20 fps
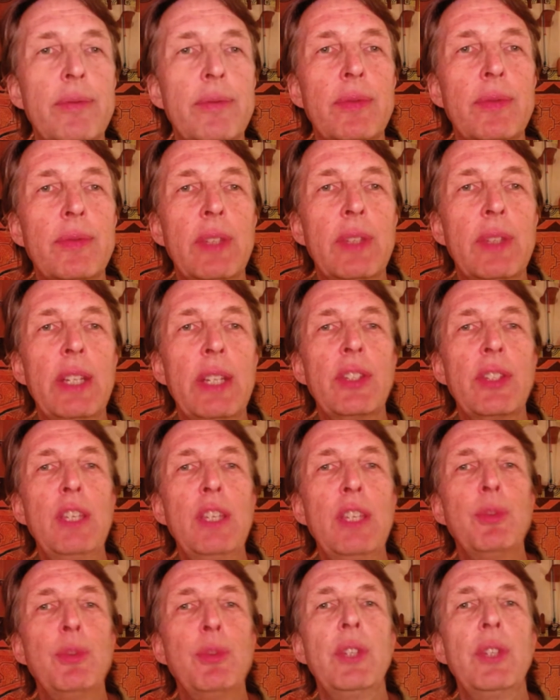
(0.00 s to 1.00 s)
And as I
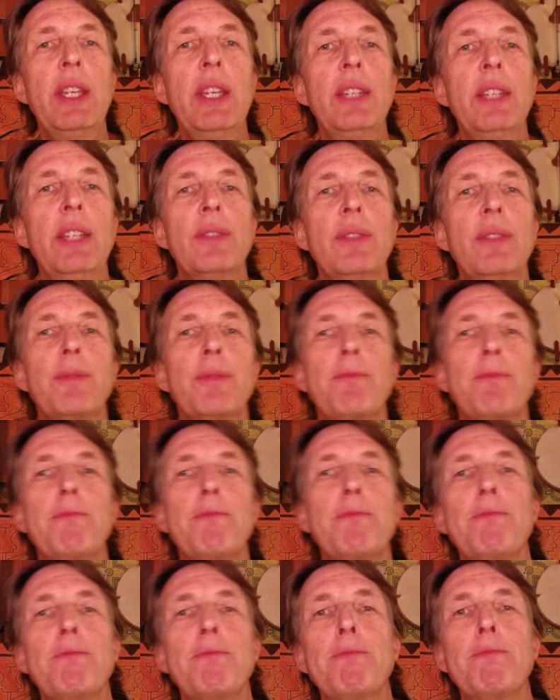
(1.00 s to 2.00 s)
keep saying,
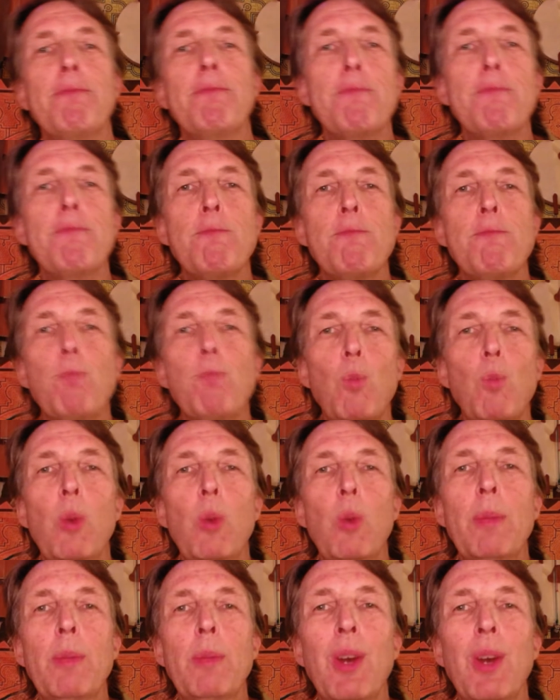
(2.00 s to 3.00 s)

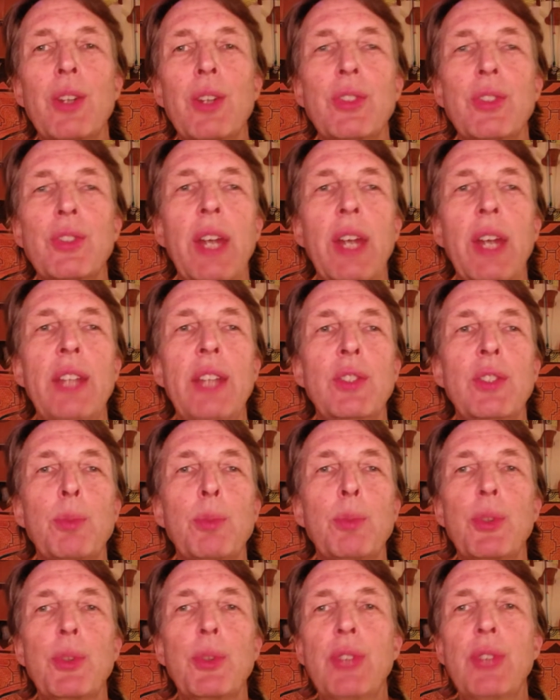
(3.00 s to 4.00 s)
what modern science is
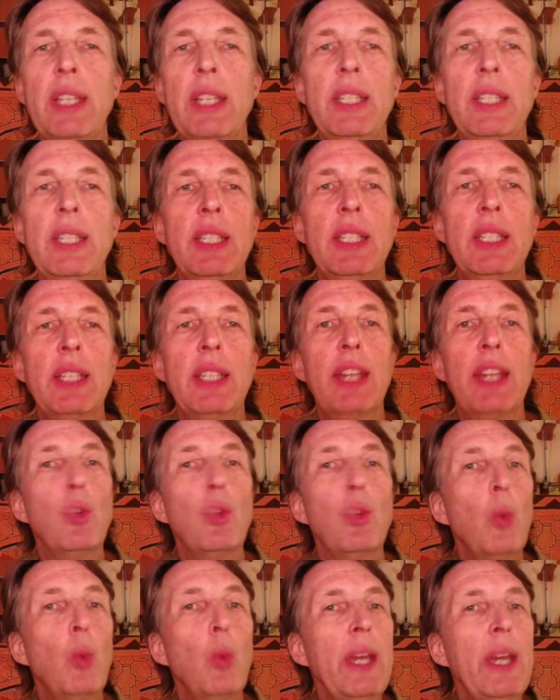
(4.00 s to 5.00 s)
presenting and the
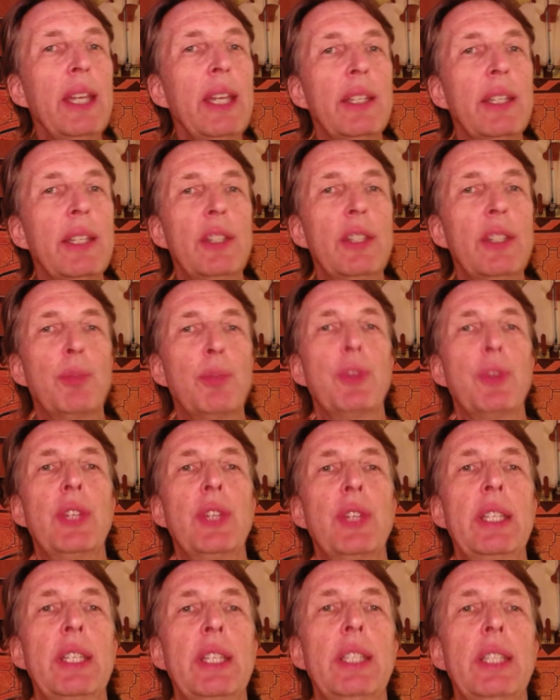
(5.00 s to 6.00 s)
way it is
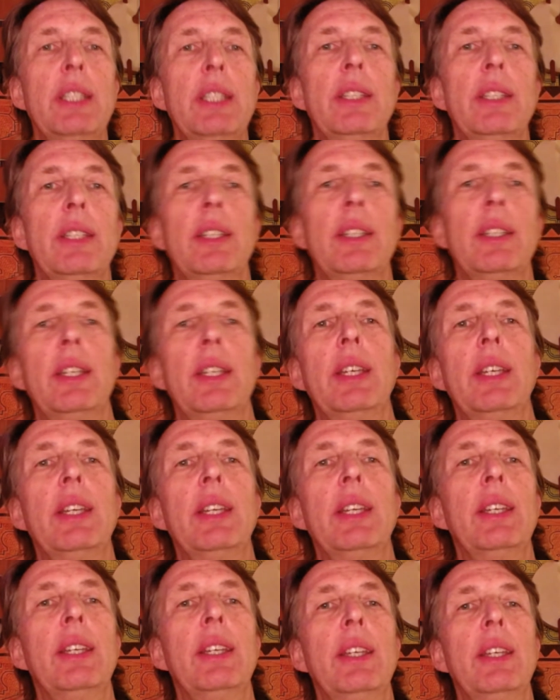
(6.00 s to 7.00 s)
presenting
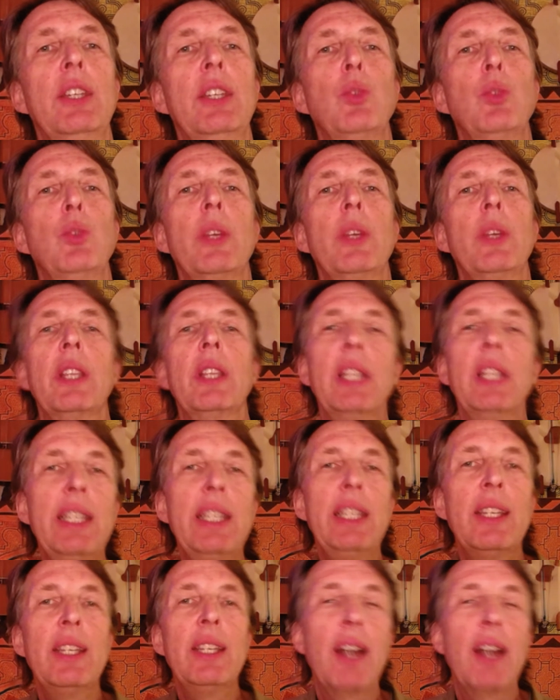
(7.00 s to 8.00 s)
is one of the
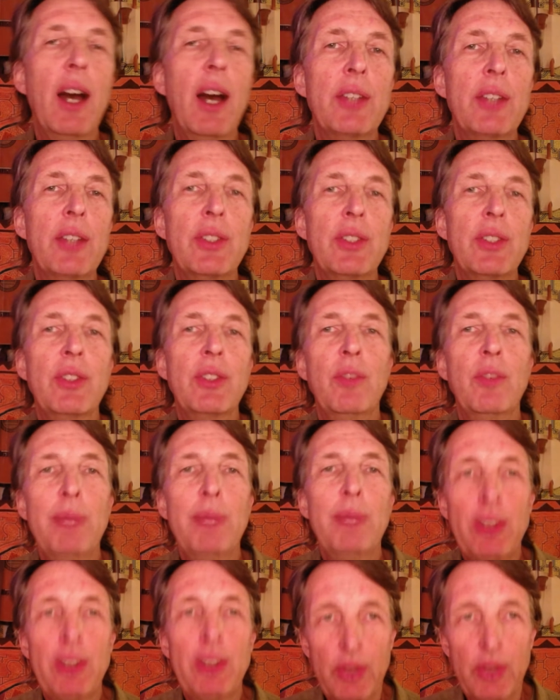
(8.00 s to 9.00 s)
leading causes of
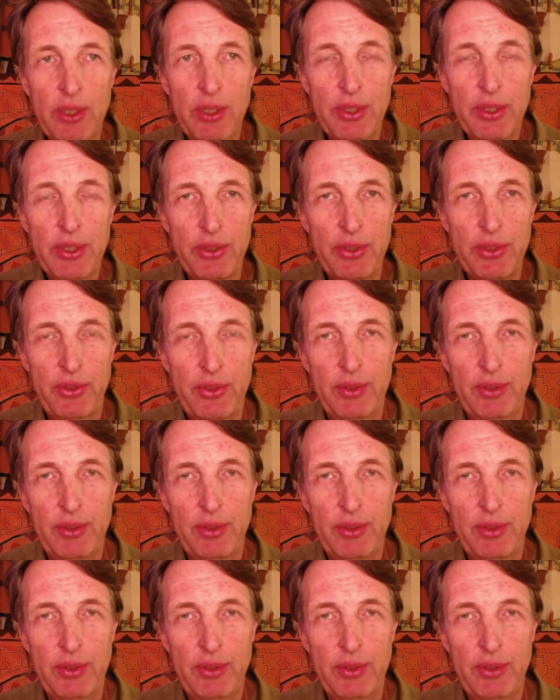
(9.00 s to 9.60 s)
mental illness.